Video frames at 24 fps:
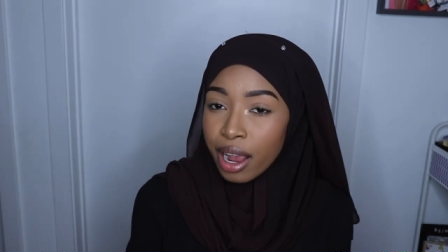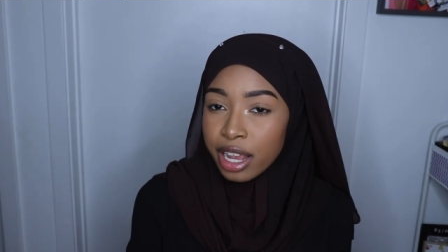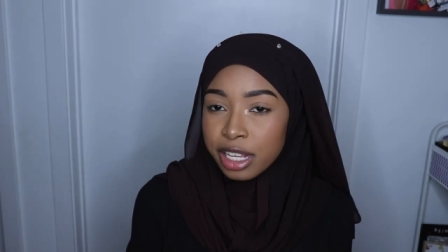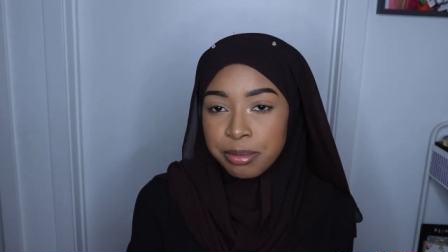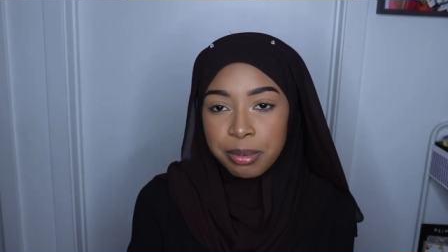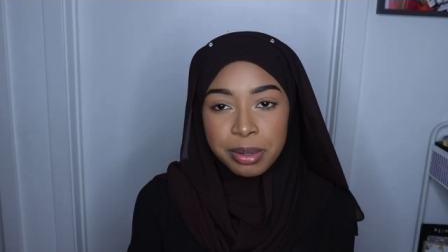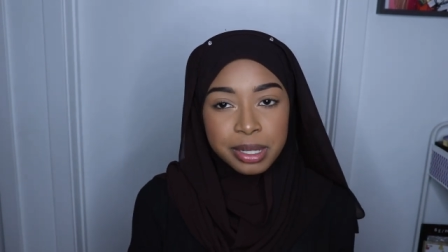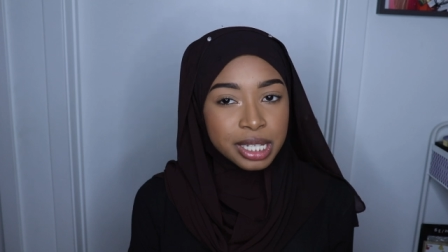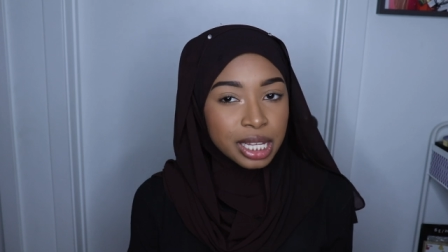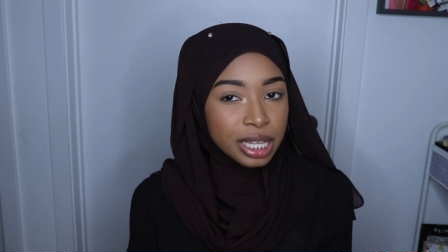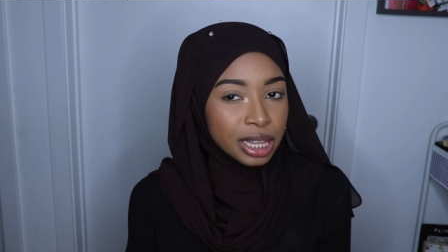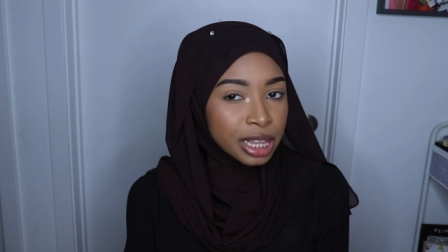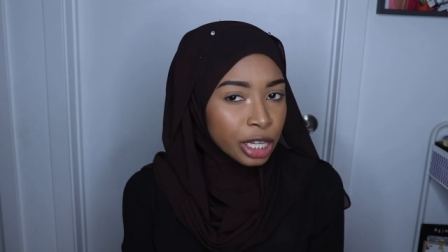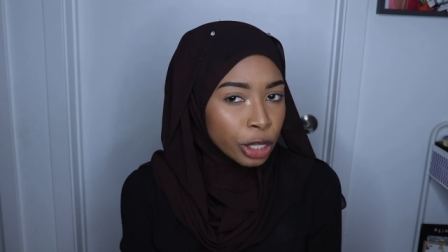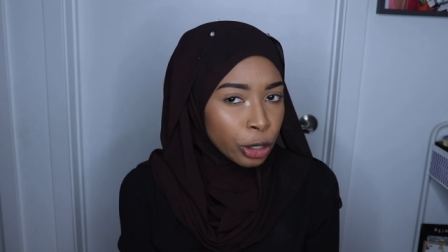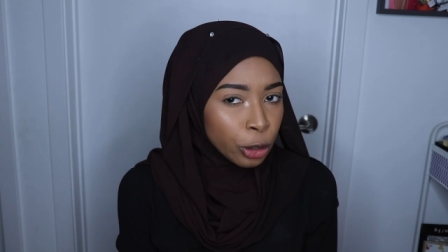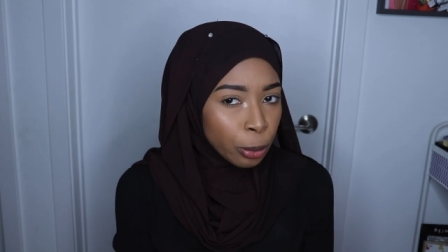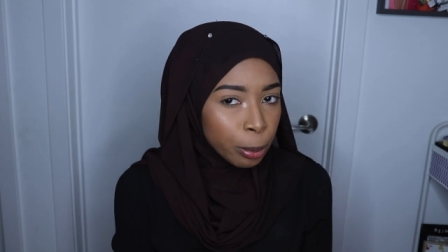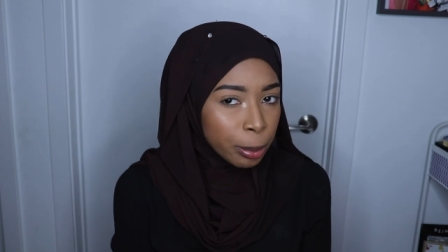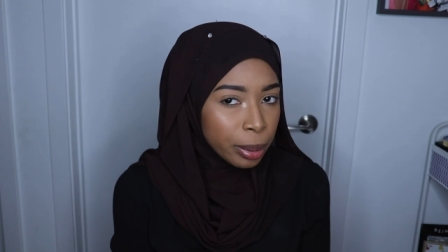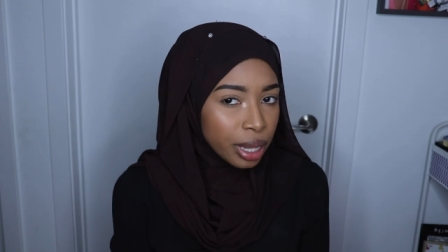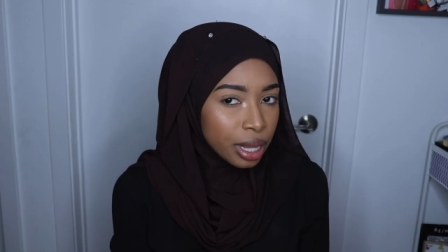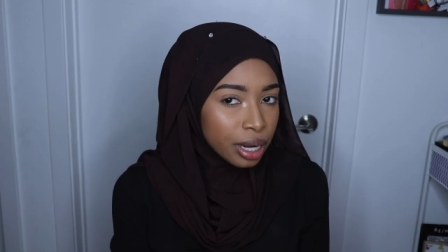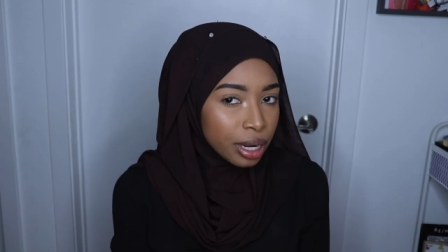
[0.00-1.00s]
I spent a
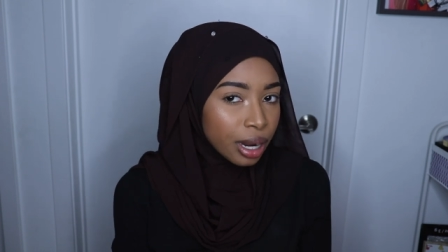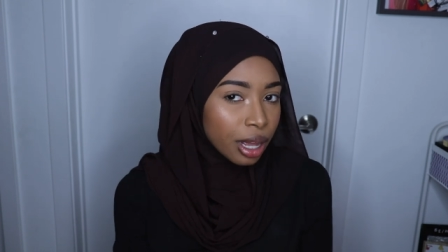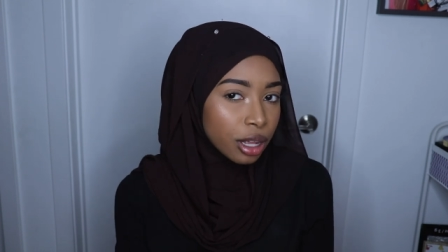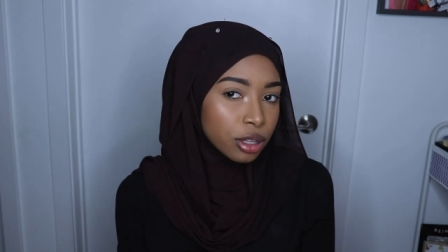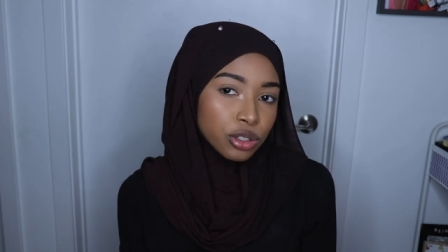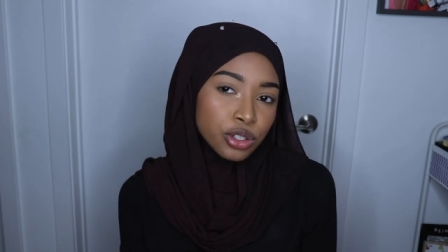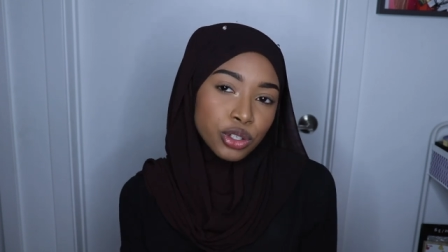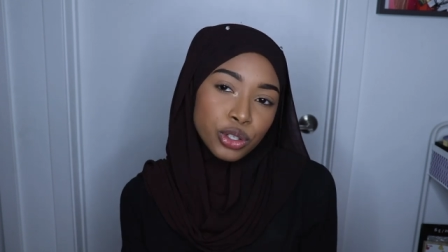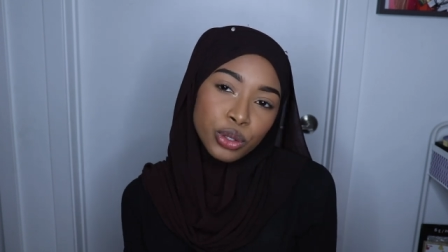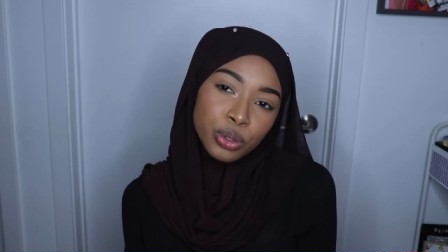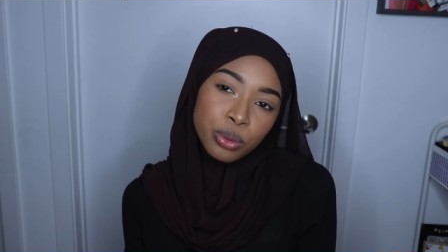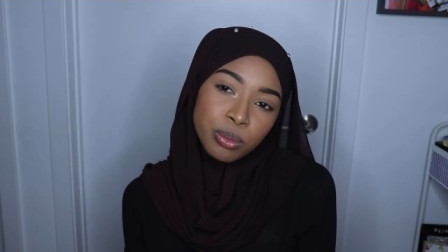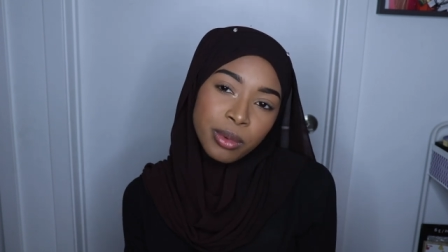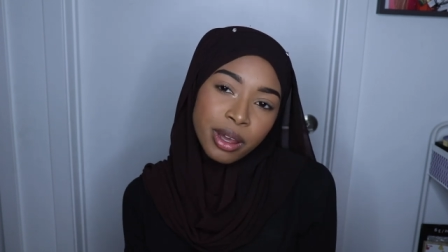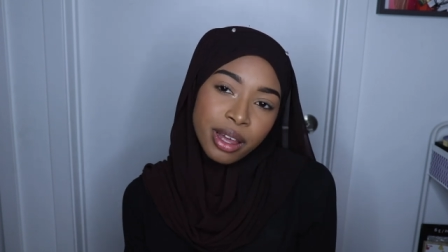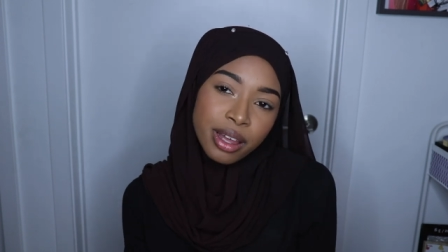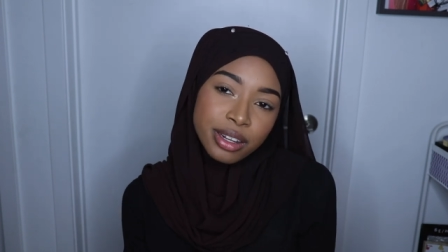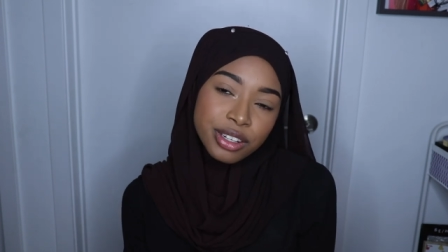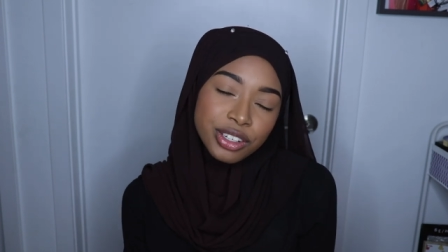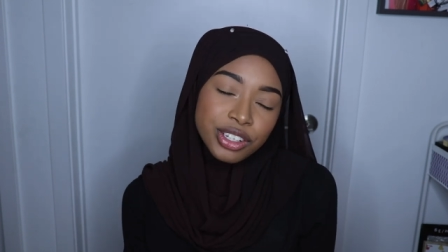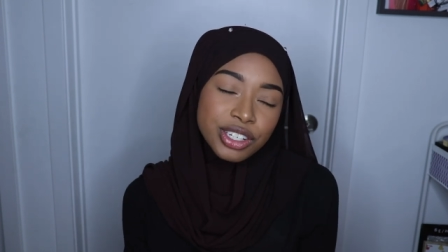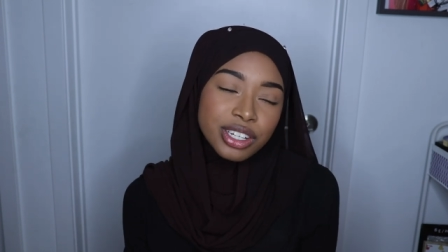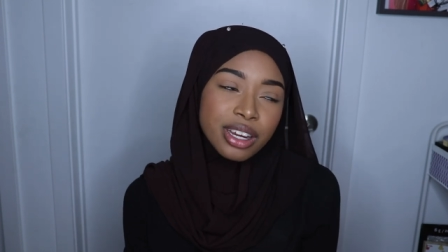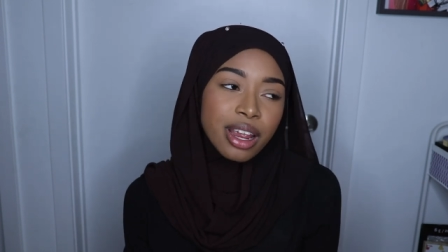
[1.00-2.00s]
little bit, not too
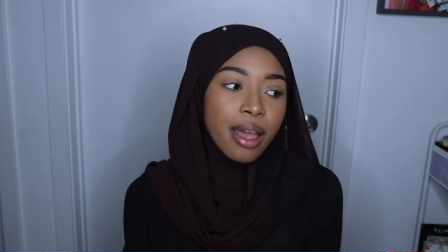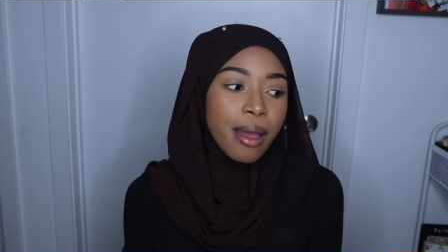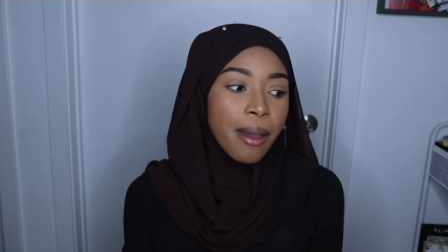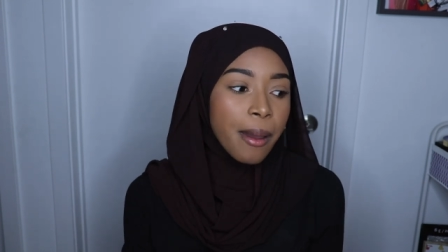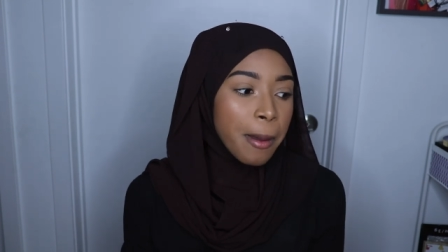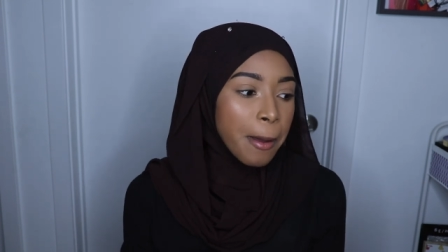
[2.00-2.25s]
much.